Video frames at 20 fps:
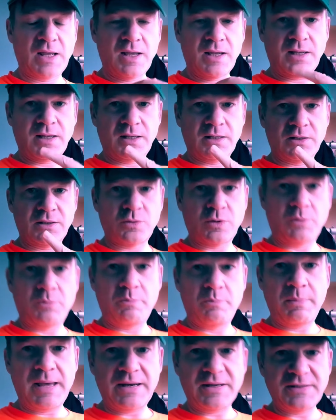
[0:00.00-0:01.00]
into a
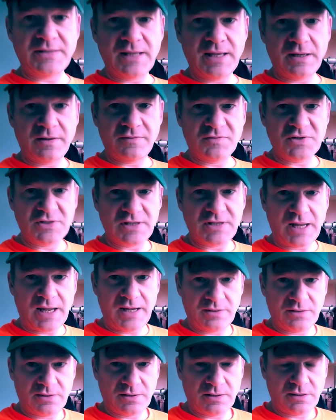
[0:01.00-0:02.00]
meditative
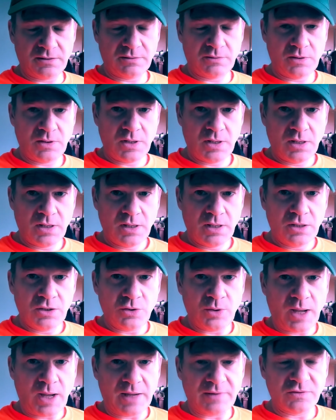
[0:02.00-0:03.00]
state.
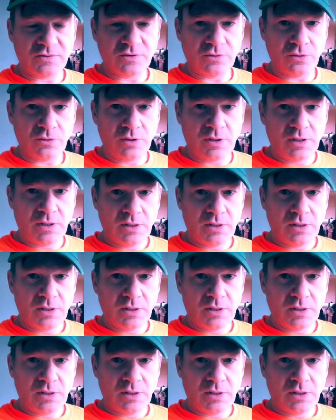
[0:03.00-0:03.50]
You have to